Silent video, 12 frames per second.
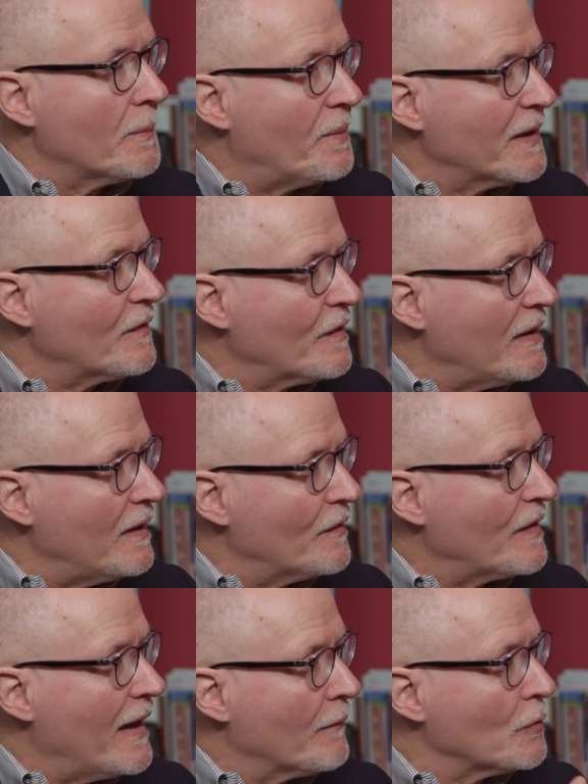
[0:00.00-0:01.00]
big
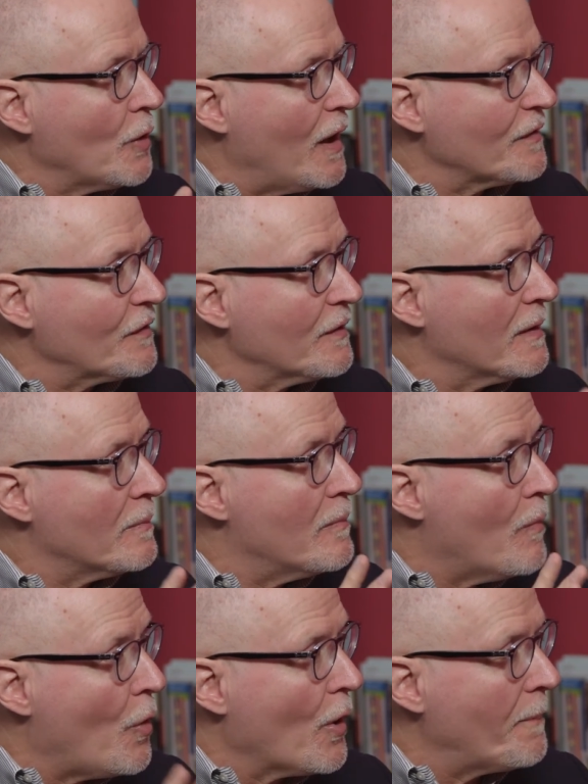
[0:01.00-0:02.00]
cities, have lost
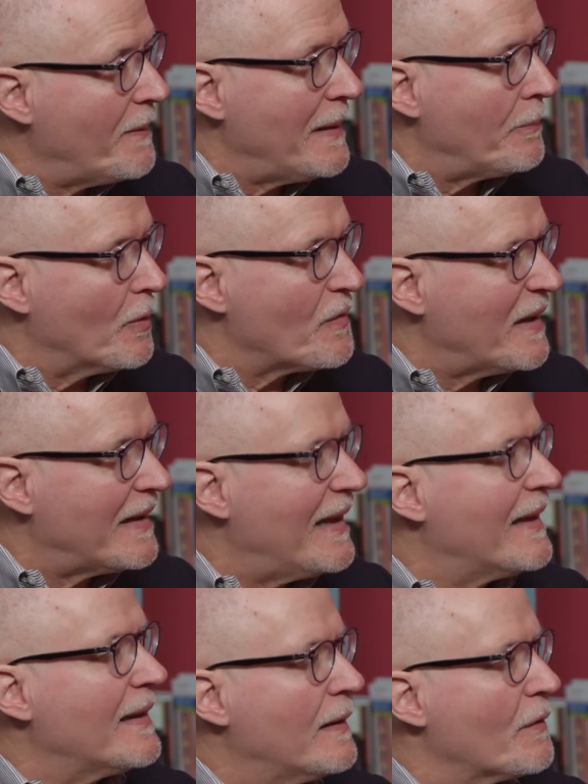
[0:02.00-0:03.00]
more people than
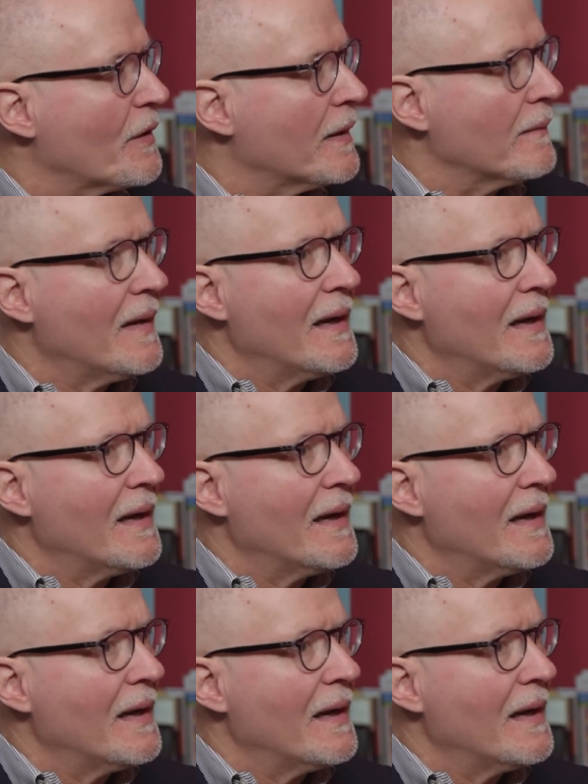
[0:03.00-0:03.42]
any of the